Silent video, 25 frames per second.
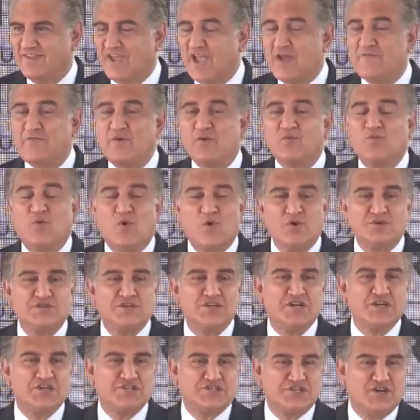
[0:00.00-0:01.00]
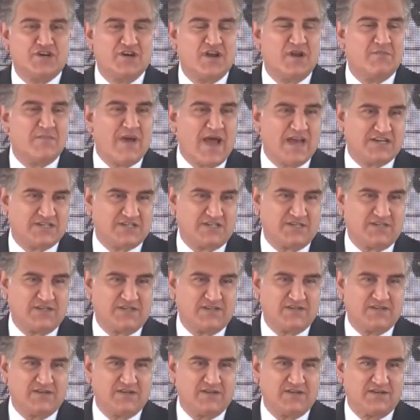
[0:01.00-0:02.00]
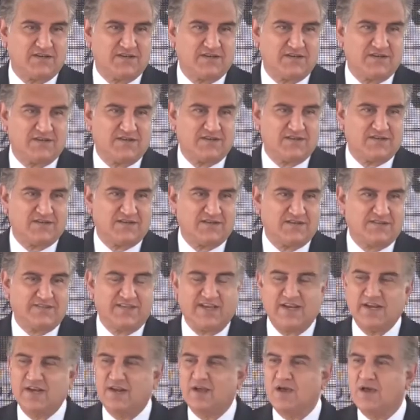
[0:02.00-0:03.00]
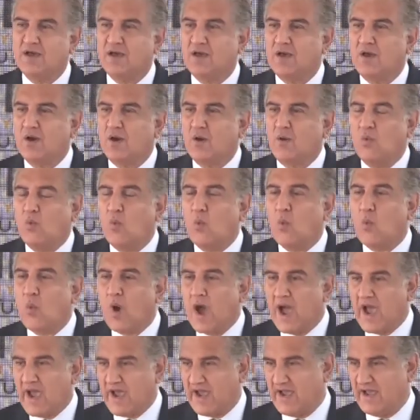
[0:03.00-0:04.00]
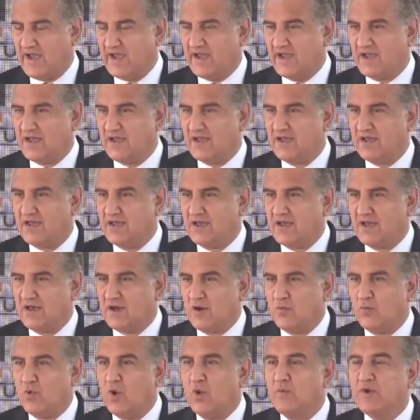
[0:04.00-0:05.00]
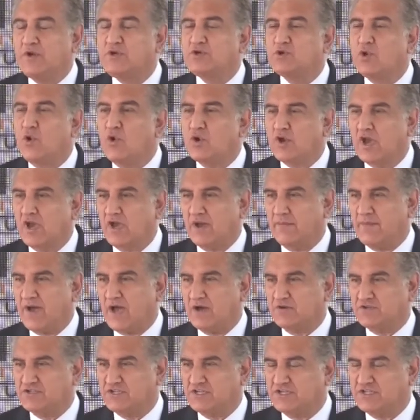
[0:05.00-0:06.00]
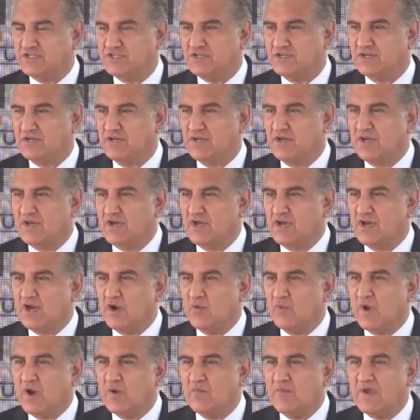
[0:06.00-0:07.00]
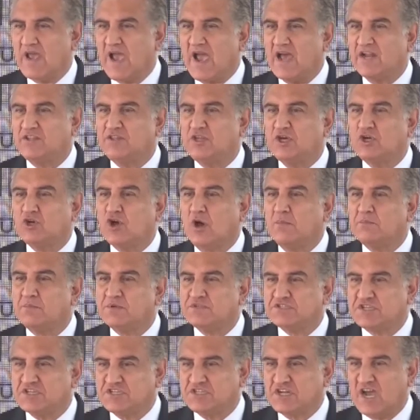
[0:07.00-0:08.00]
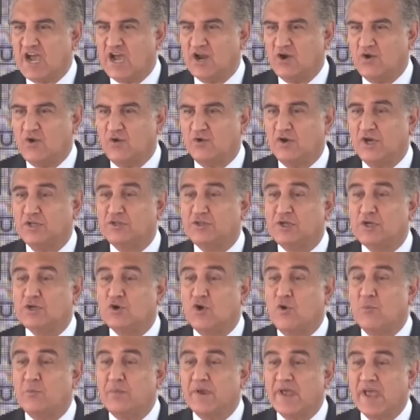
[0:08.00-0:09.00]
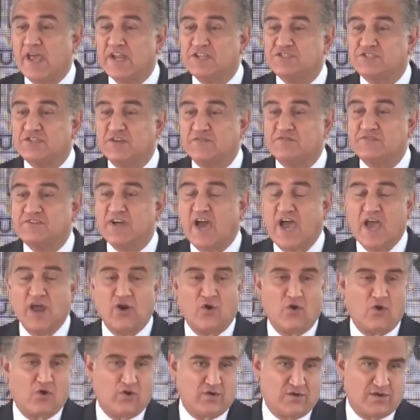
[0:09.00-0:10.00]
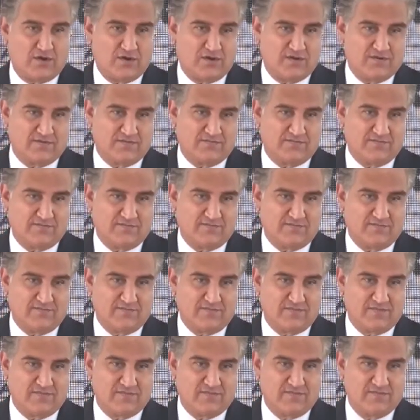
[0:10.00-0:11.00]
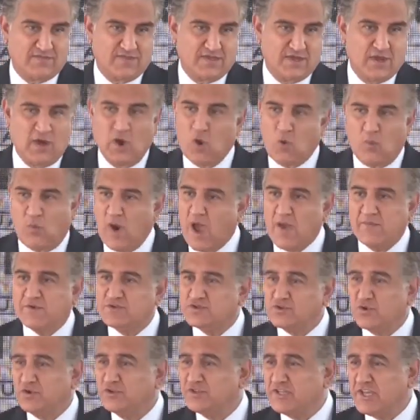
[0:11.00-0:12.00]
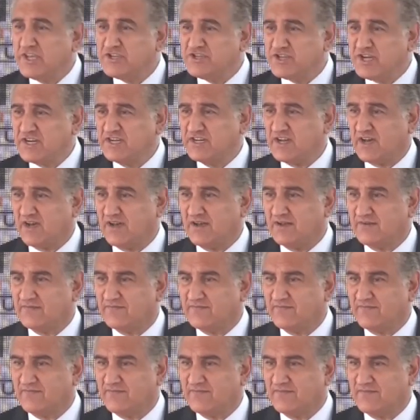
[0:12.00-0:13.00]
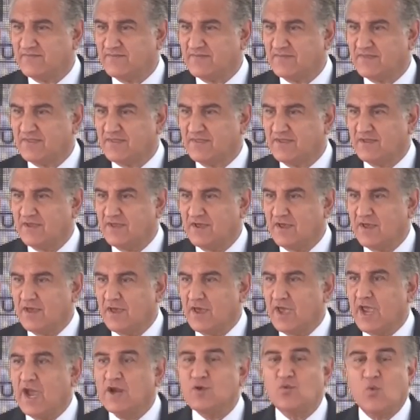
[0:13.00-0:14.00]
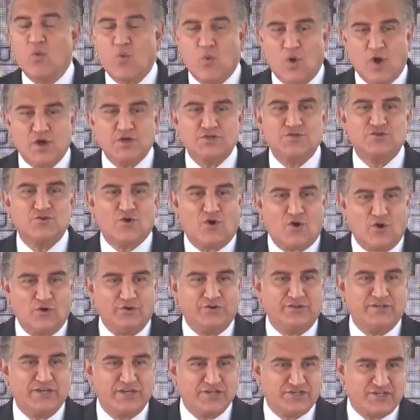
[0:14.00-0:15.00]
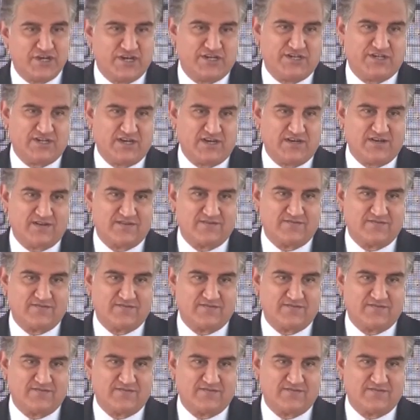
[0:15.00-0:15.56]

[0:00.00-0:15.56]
If it was an internal matter, then why were we talking about it when we had the composite dialogue and the comprehensive dialogue? Why was it on the agenda? It was on the agenda.